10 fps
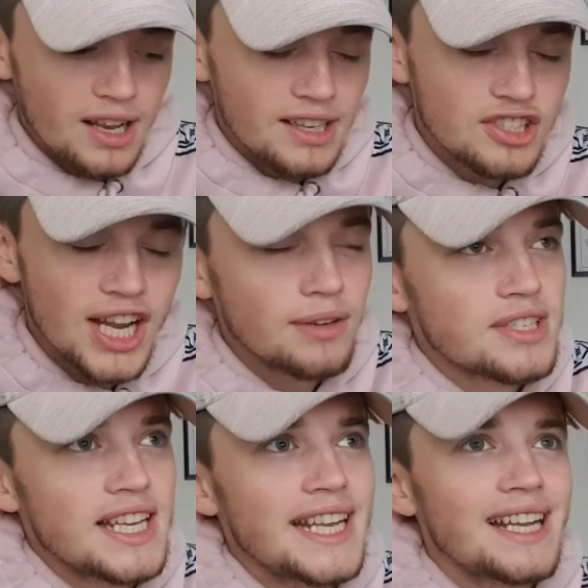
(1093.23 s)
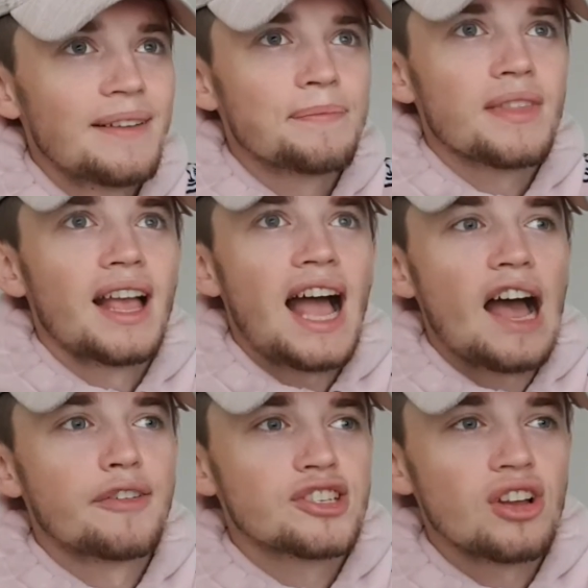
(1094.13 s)
Chelsea
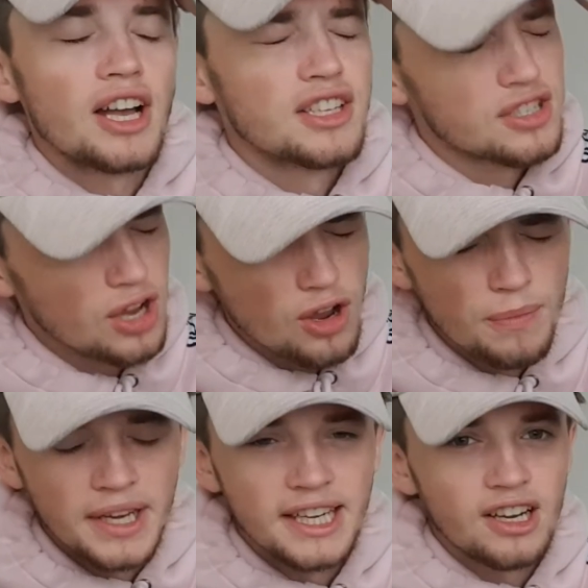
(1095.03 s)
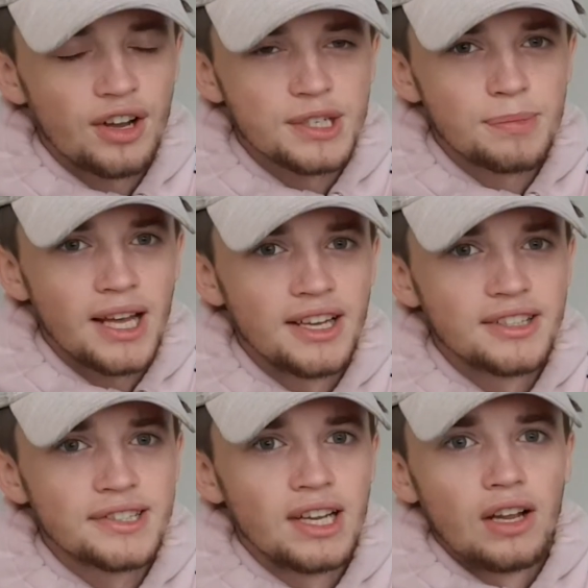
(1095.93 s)
have signed so many class players.